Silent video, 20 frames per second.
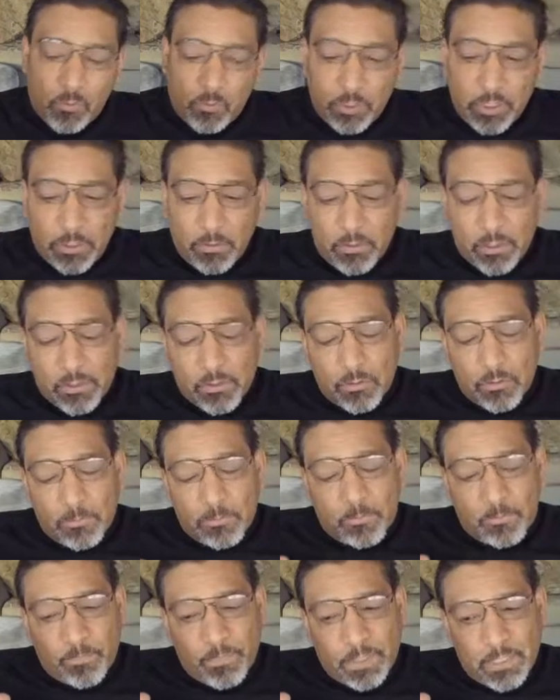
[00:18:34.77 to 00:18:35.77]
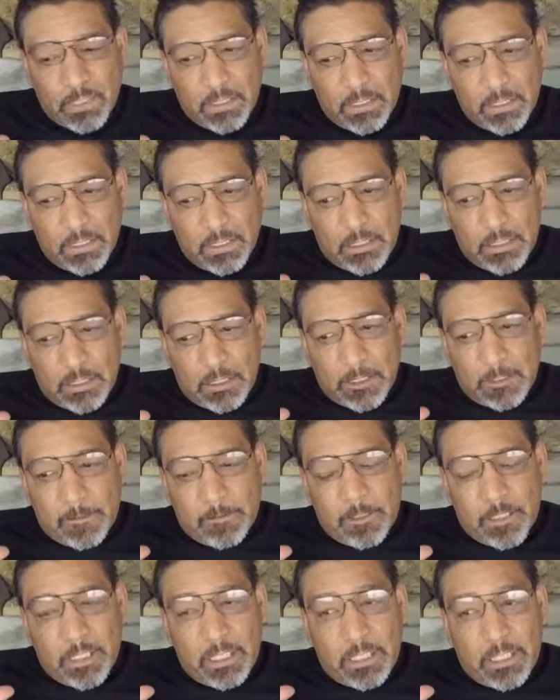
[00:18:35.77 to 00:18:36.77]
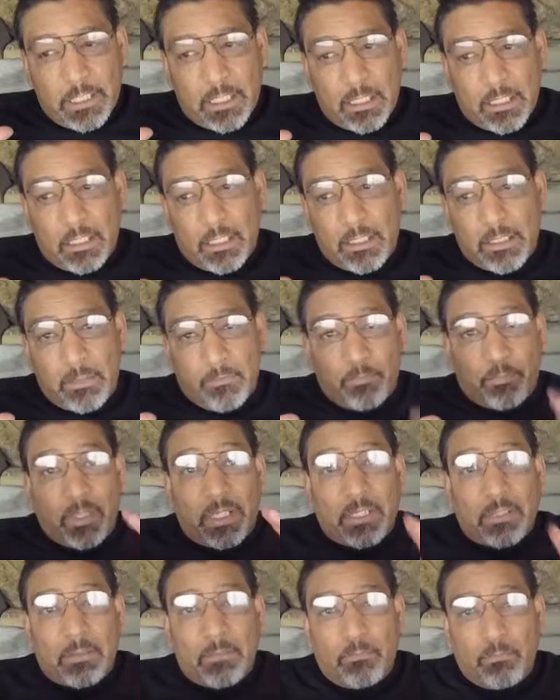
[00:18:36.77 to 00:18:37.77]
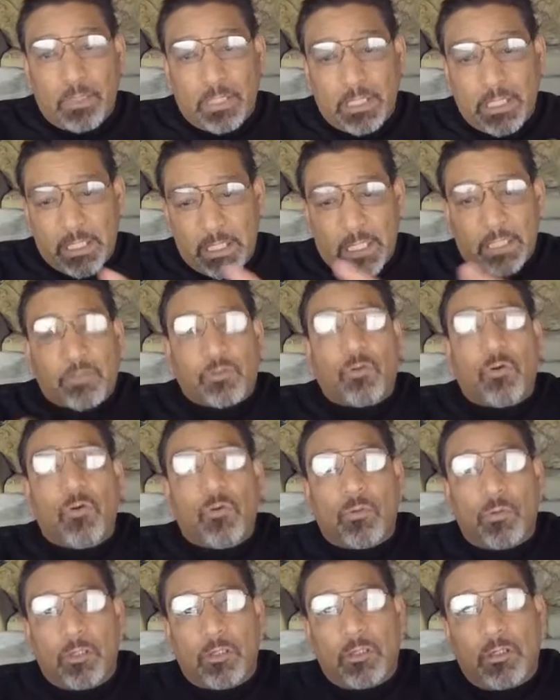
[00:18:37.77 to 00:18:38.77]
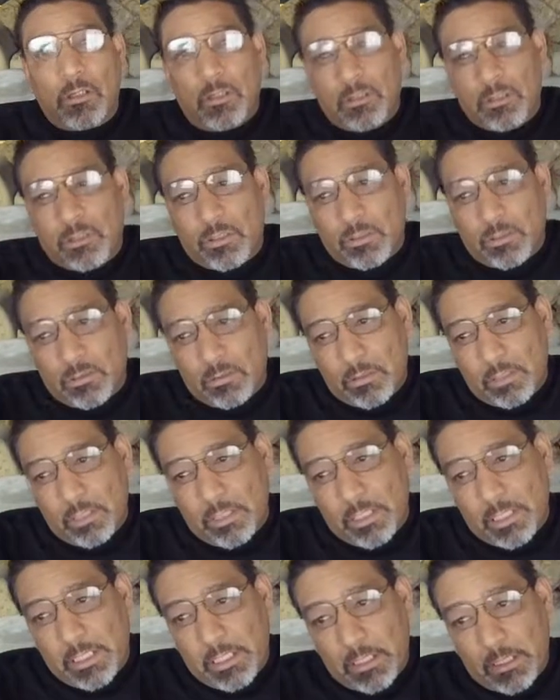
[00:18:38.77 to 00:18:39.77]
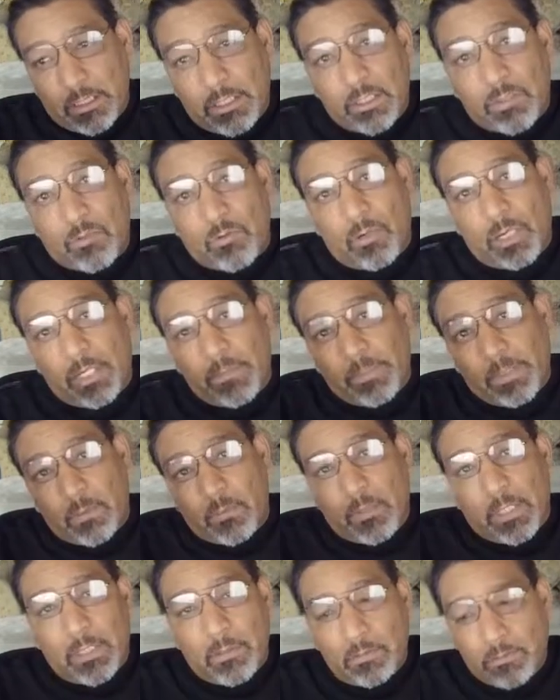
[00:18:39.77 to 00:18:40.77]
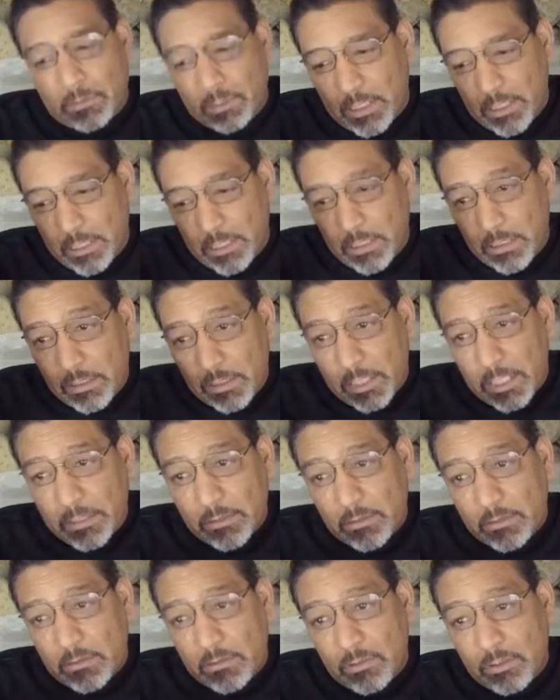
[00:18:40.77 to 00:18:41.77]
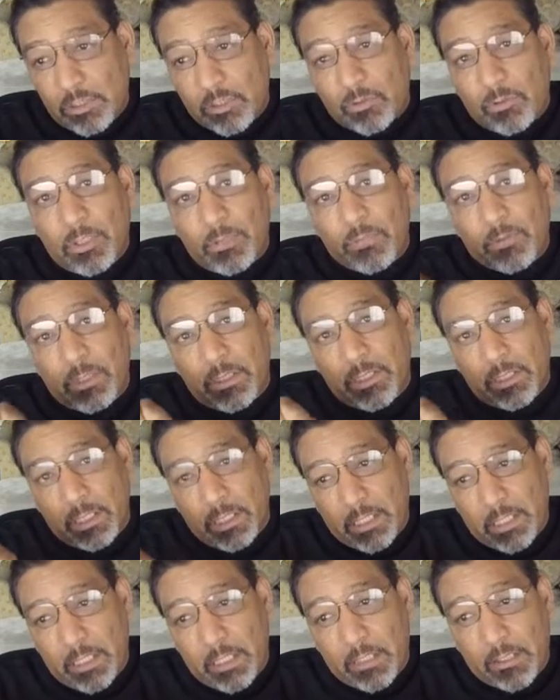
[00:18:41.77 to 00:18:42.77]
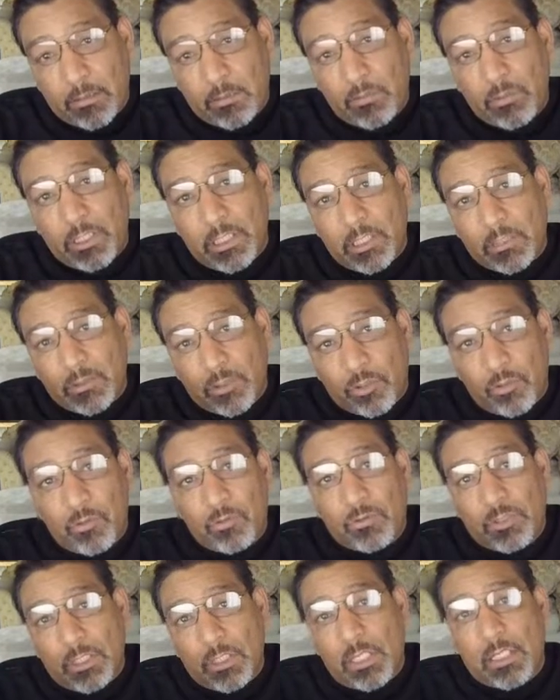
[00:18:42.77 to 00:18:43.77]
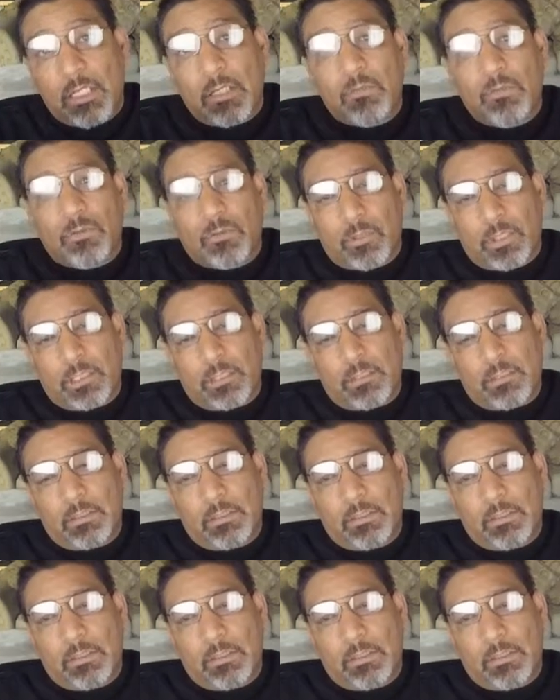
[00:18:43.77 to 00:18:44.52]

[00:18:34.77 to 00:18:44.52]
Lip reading: Well, anyways, though, it but in actual words, it described the route, and in that description, it included Houston and Elm Street.